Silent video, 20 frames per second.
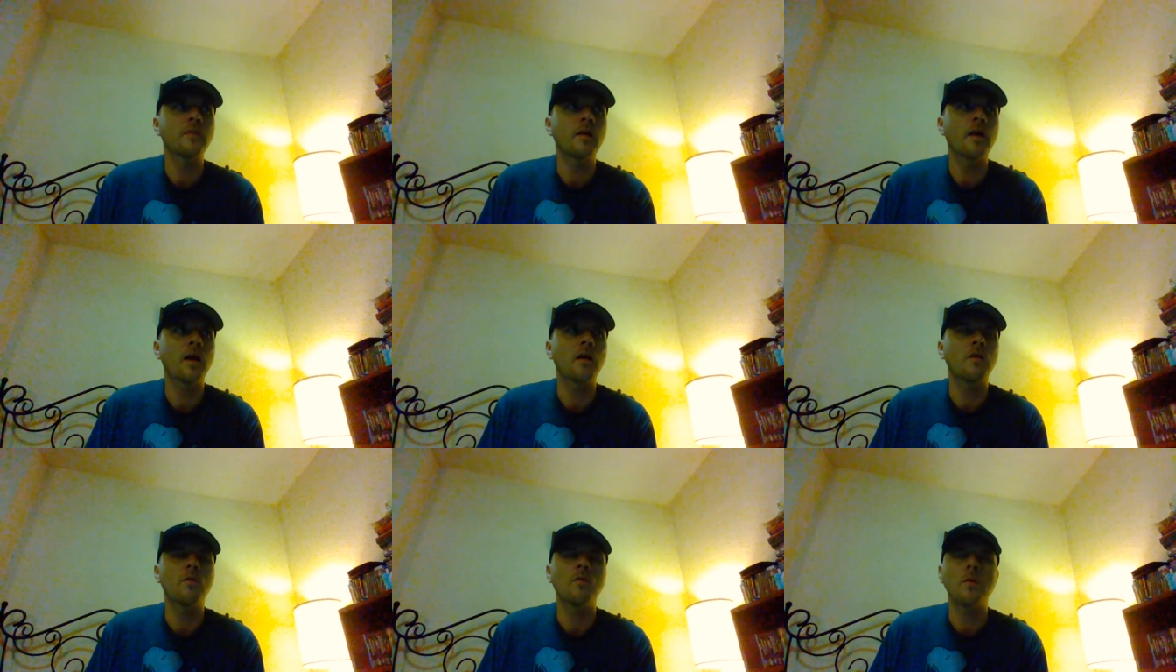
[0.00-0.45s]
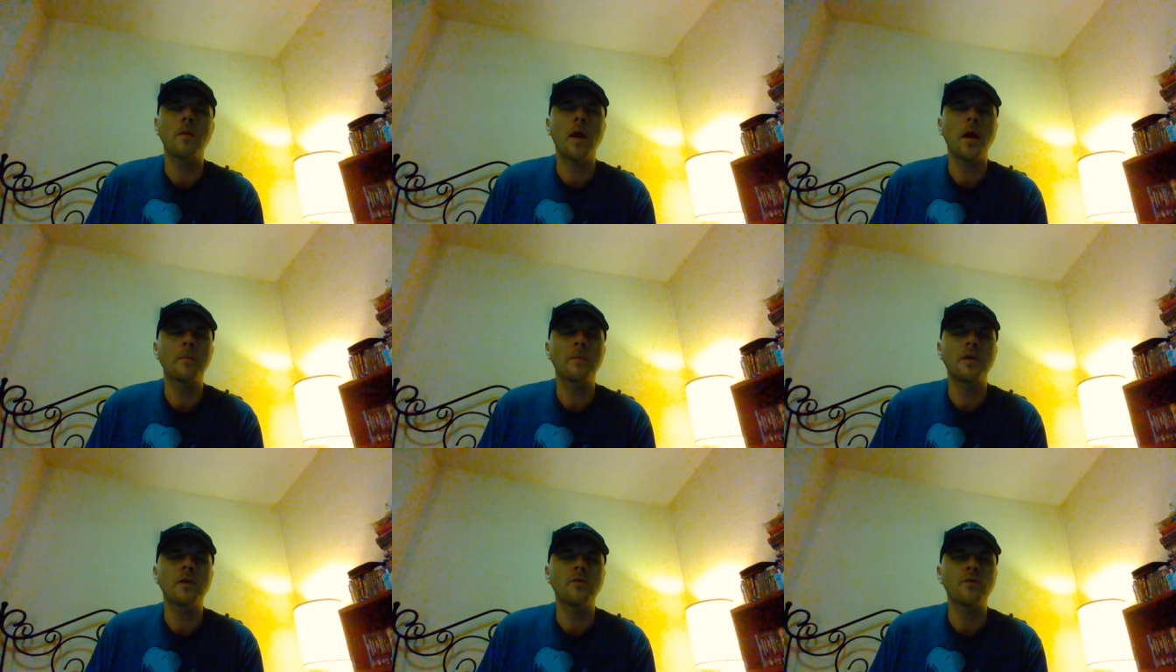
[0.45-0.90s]
I don't know
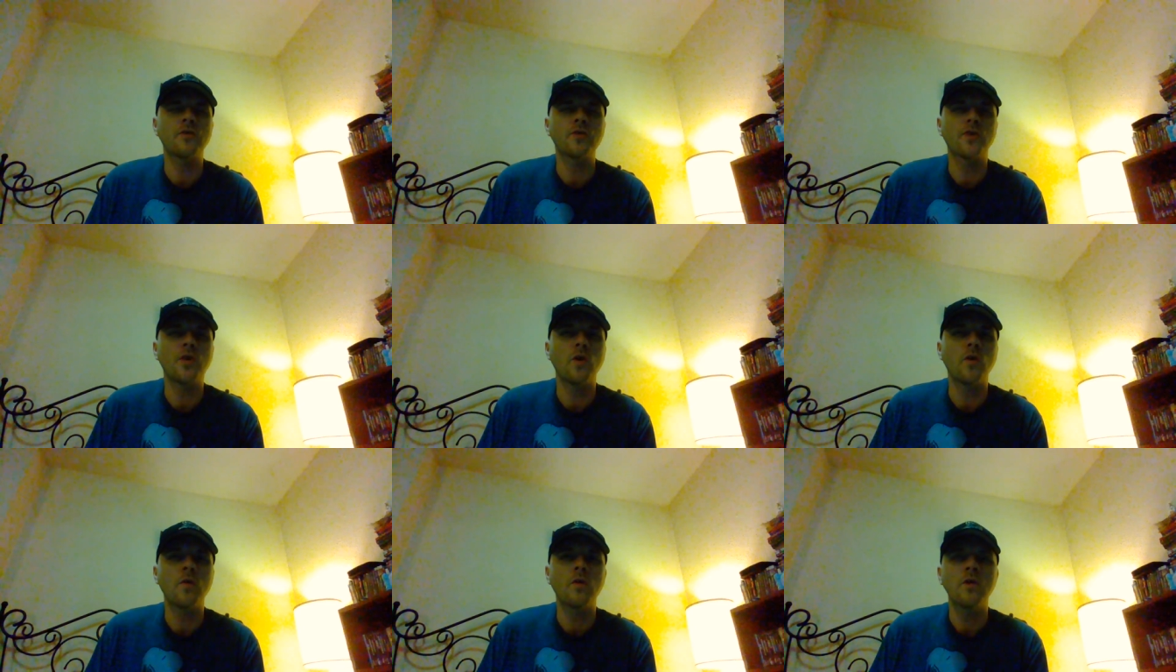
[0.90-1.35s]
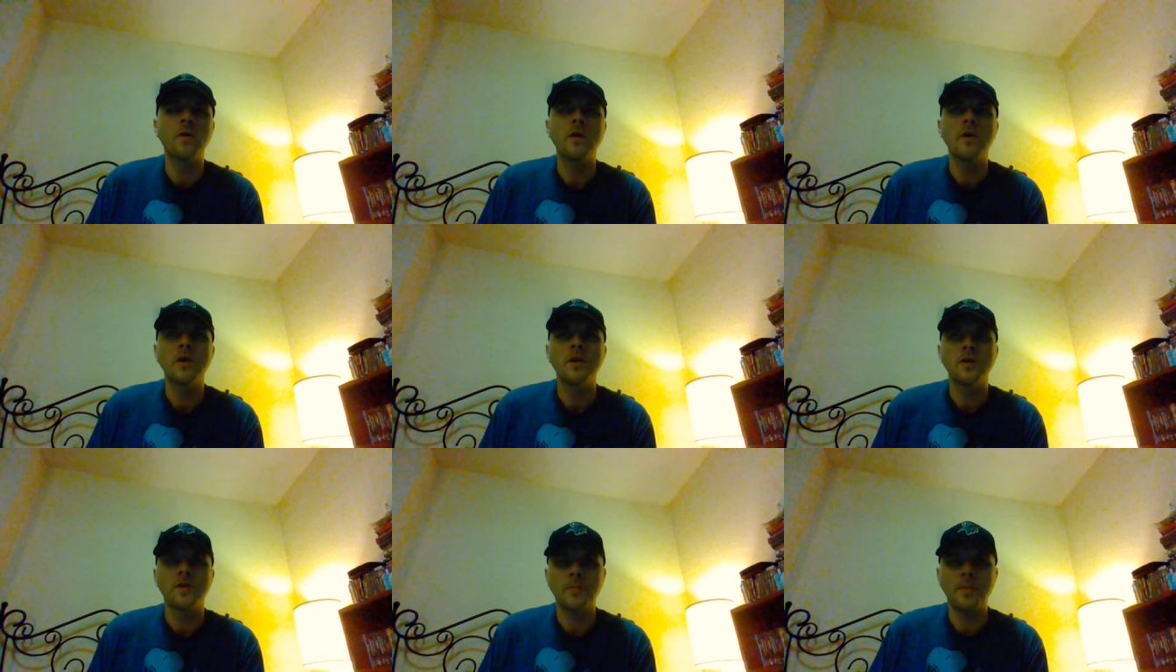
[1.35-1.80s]
how many years ago
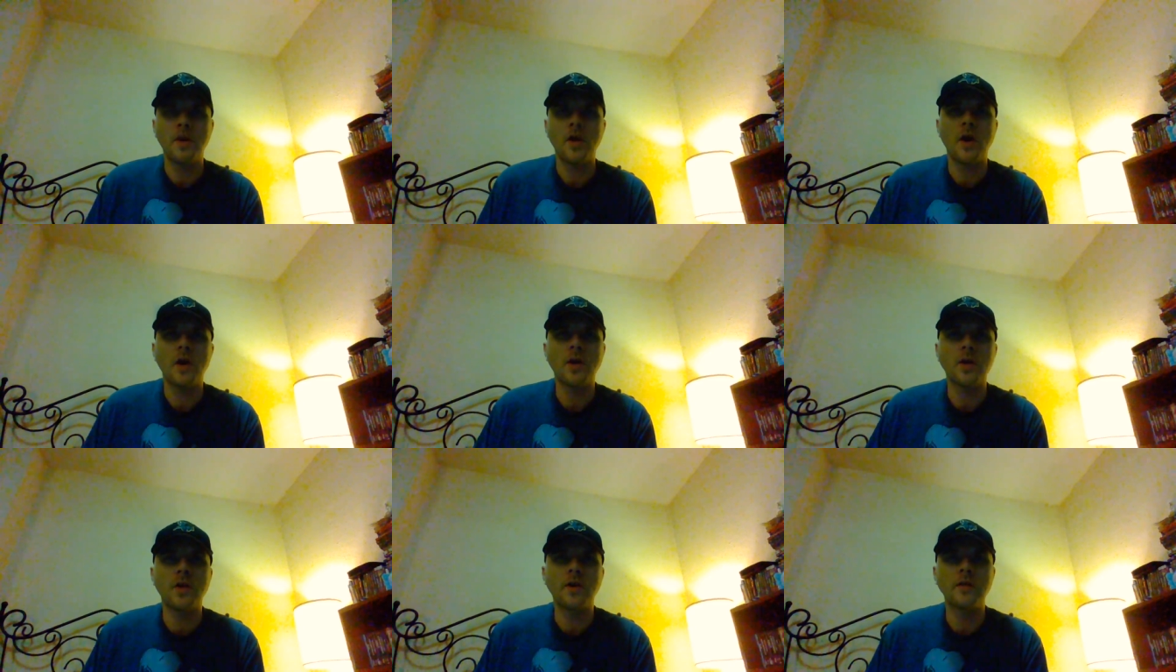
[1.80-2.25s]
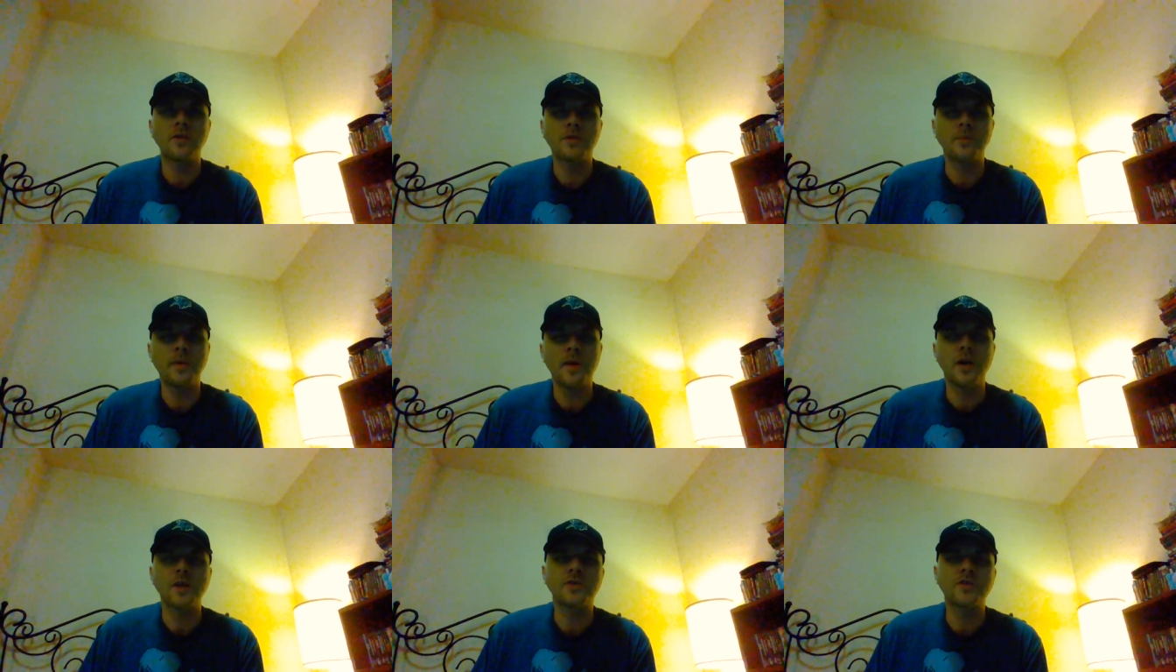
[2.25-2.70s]
to be
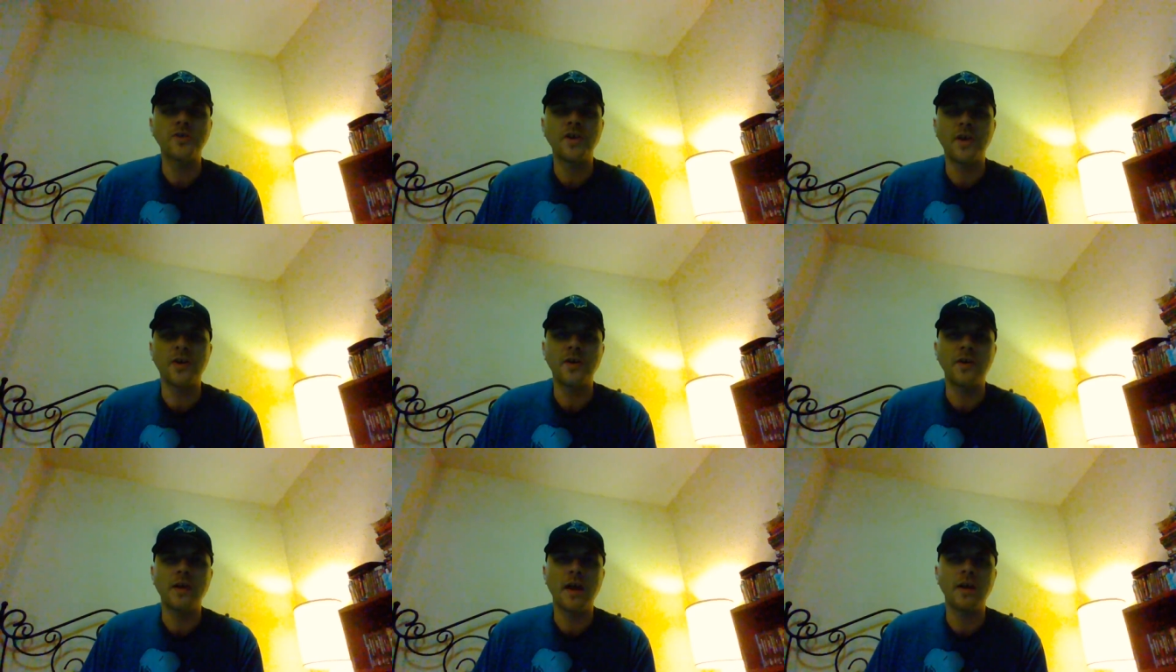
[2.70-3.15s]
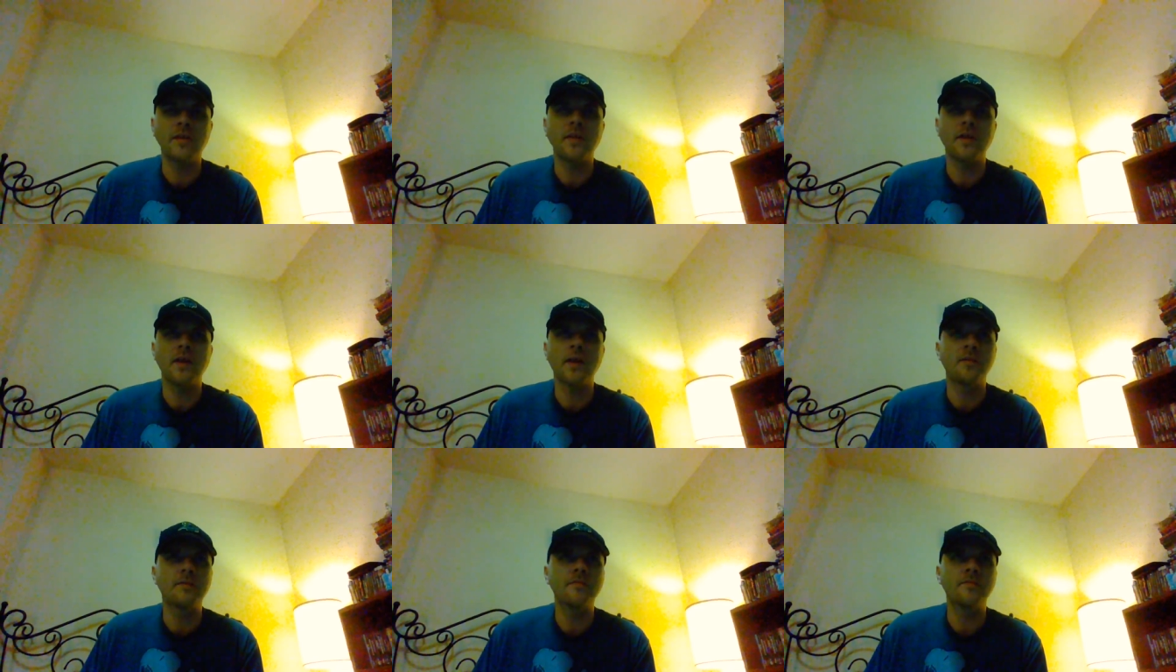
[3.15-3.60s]
our center, and
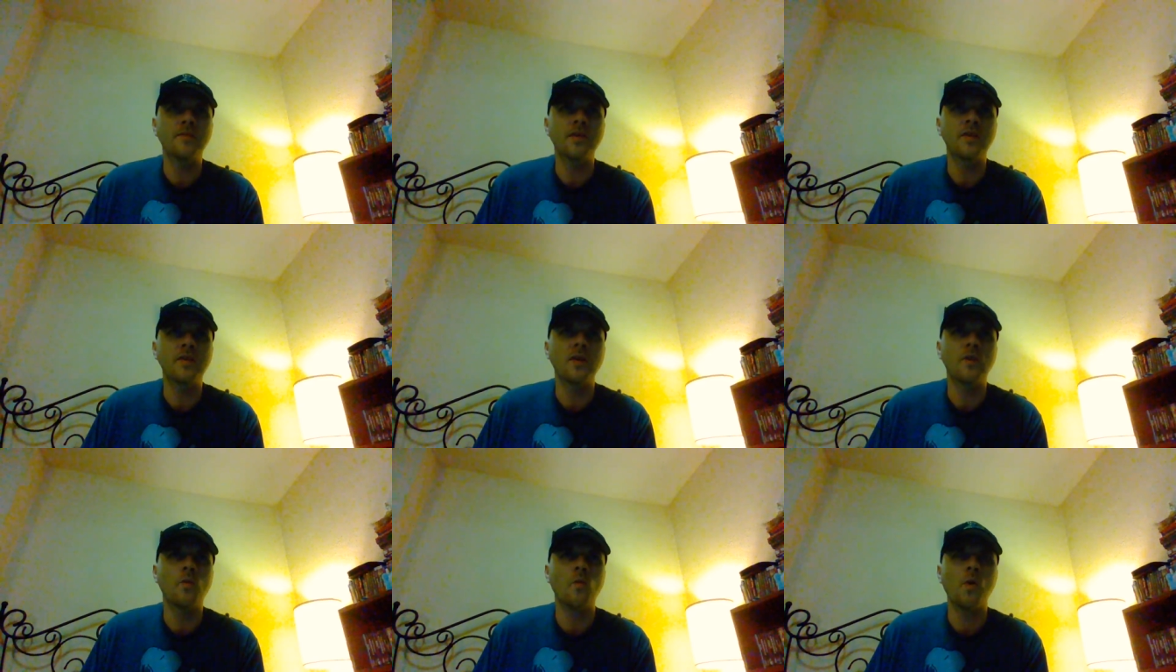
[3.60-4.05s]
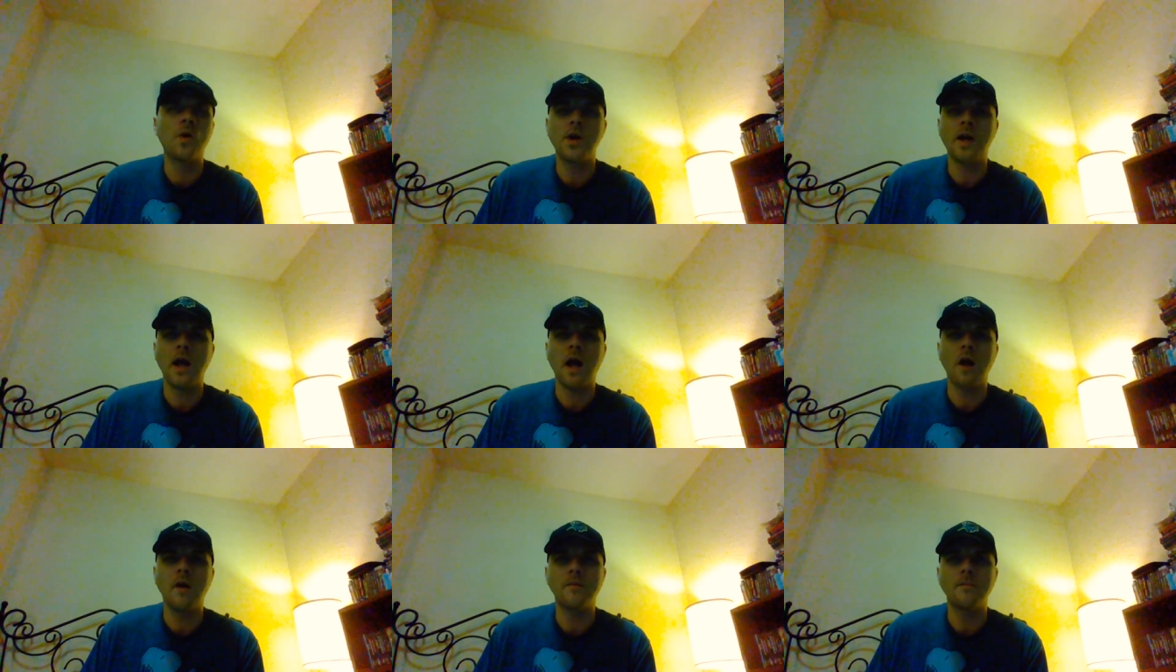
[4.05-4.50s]
then it didn't
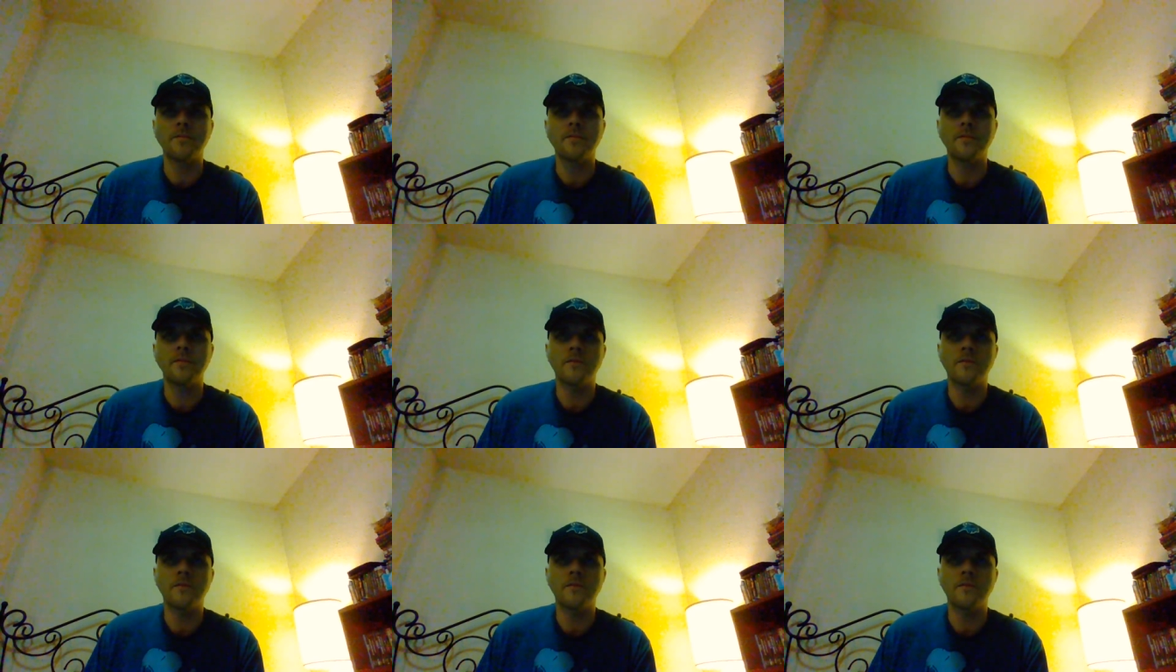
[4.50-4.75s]
work out.